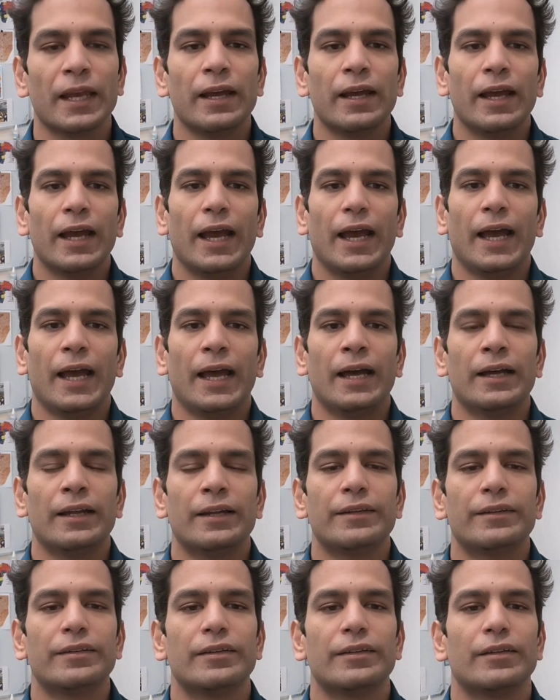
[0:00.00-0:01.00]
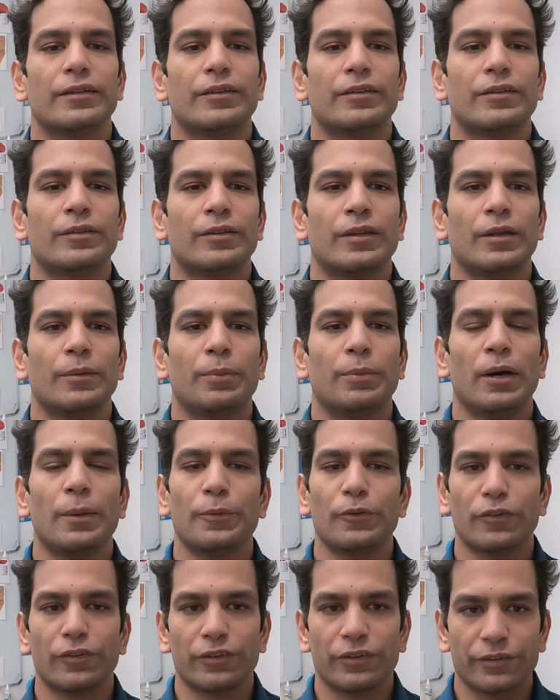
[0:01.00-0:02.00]
And the purpose of
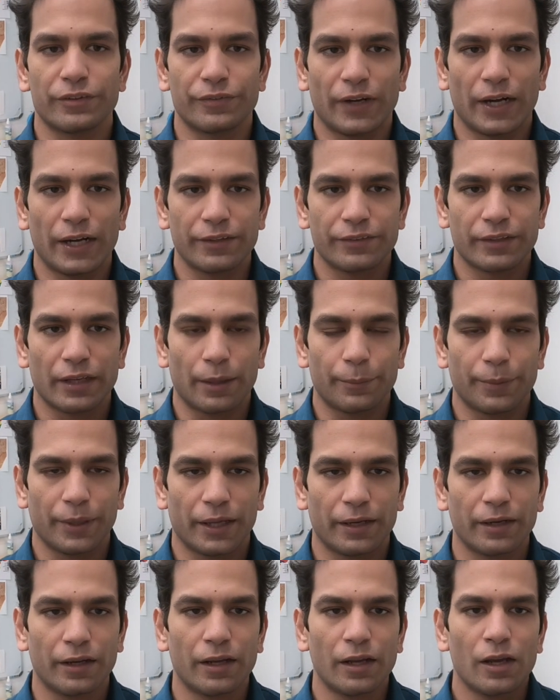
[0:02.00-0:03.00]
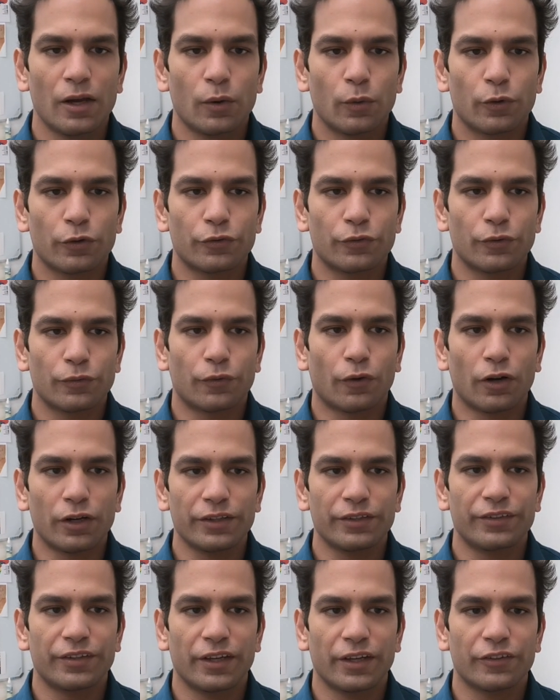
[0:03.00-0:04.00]
the Defiance Campaign was for
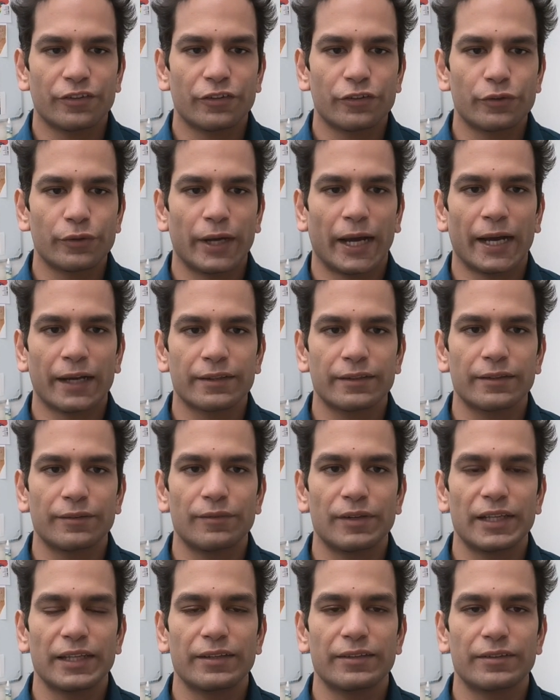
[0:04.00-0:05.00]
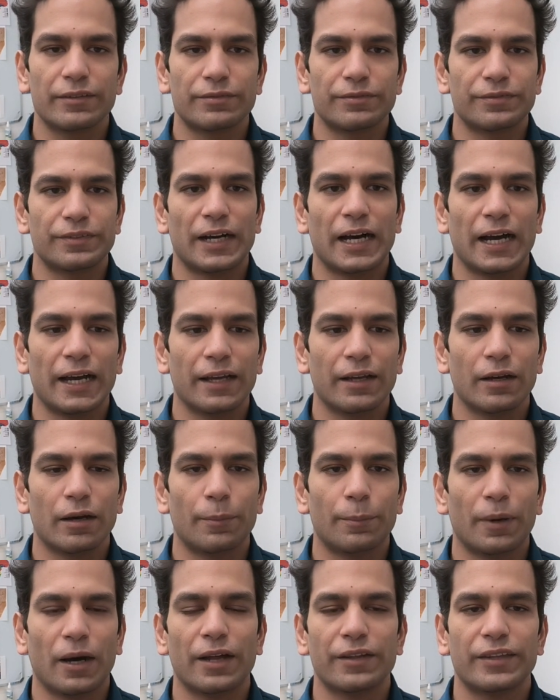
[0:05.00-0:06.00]
volunteers to actively defy
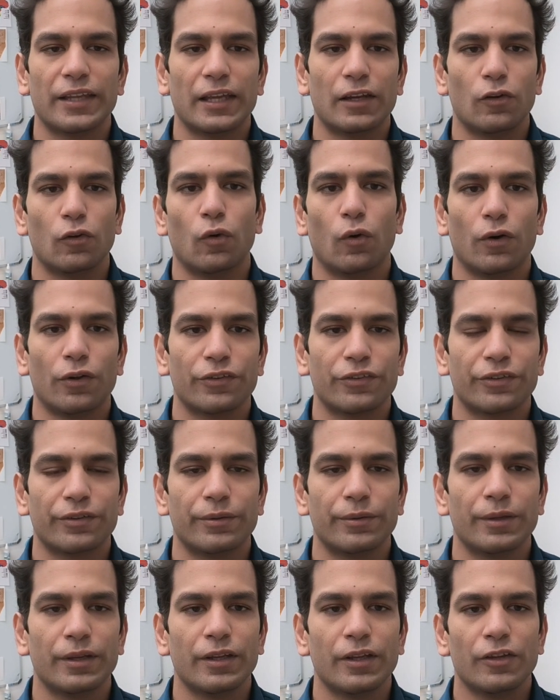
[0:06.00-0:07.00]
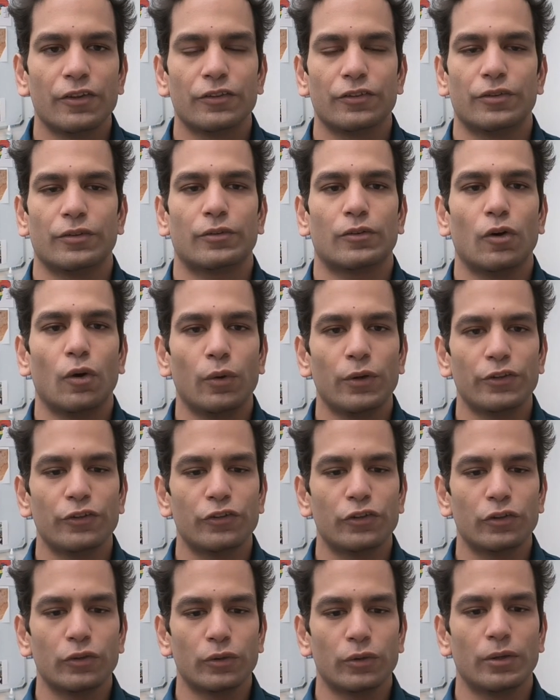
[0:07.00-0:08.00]
apartheid laws. So go
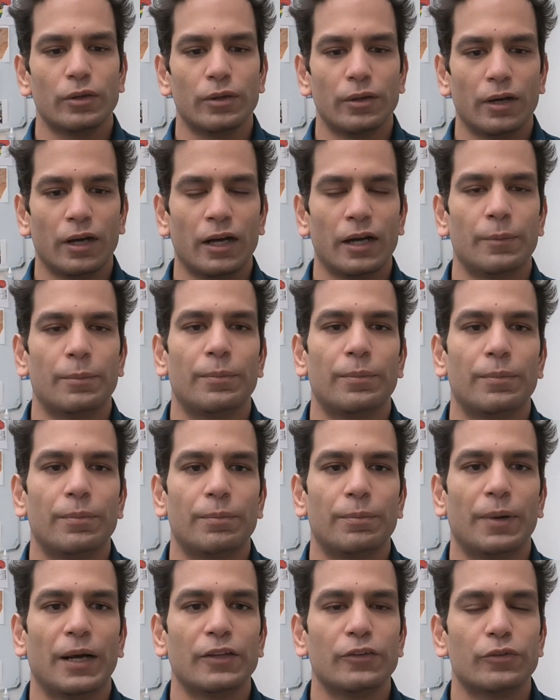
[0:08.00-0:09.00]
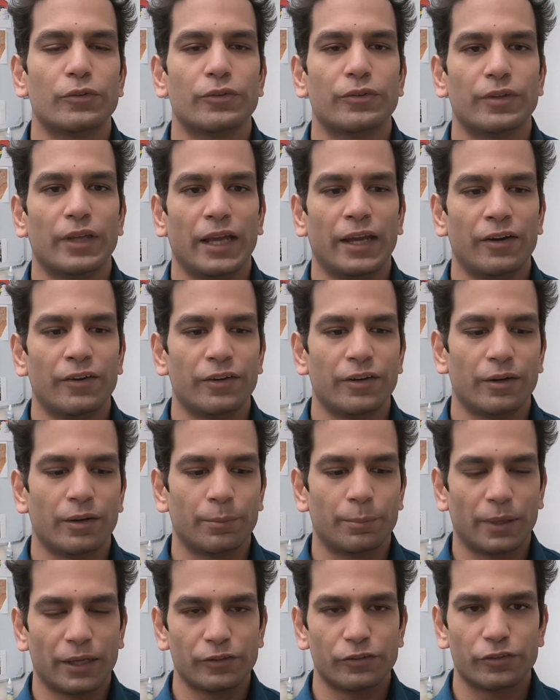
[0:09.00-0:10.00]
into the
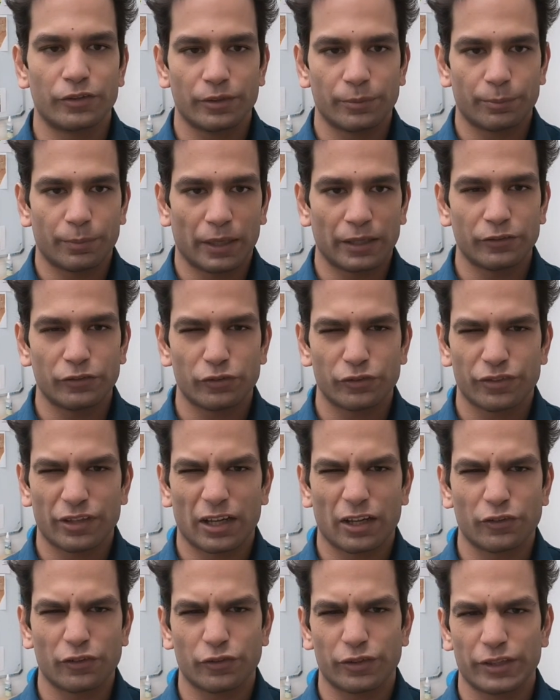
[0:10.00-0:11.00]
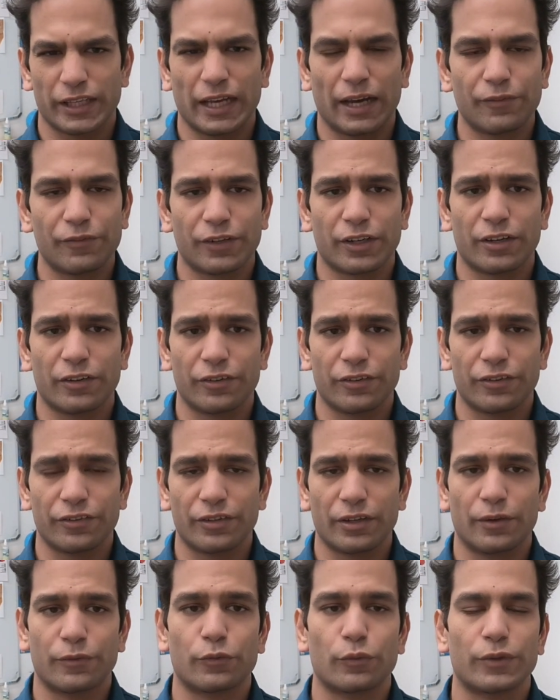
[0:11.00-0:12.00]
Bantustans or the African reserves
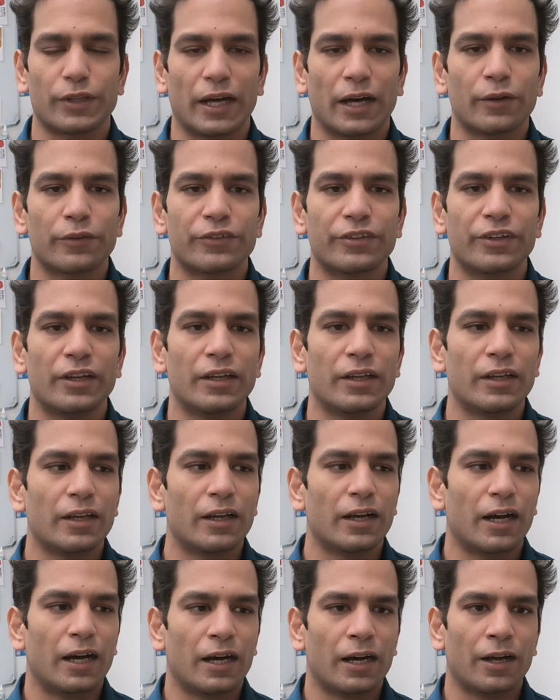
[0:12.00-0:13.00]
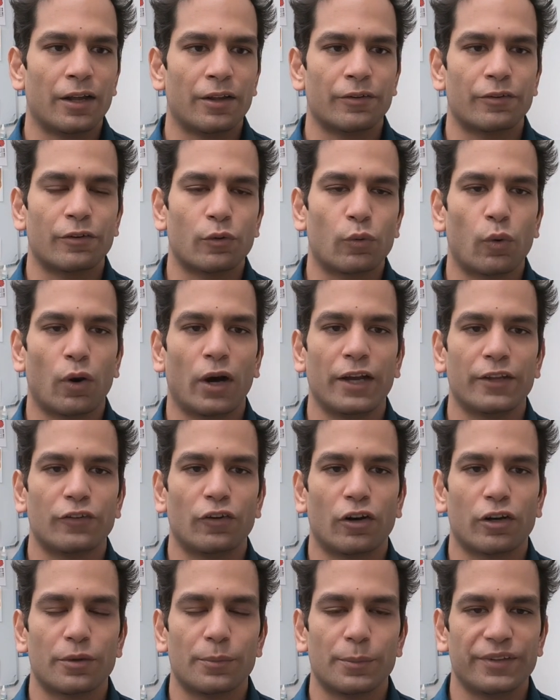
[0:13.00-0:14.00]
without the required
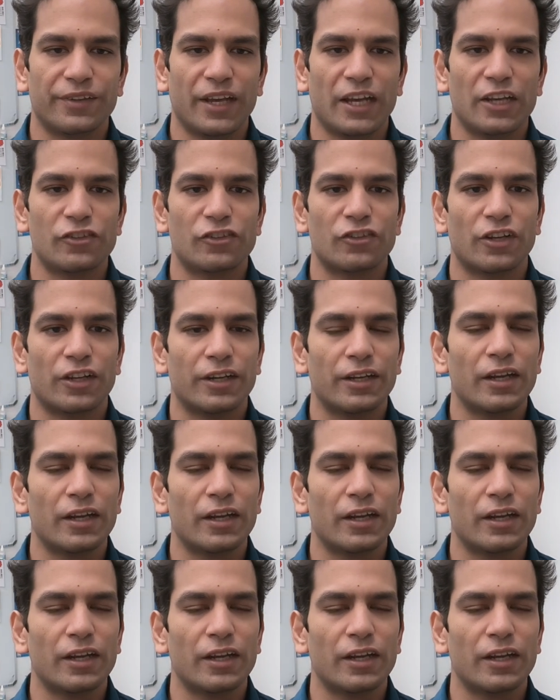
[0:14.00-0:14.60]
documentation.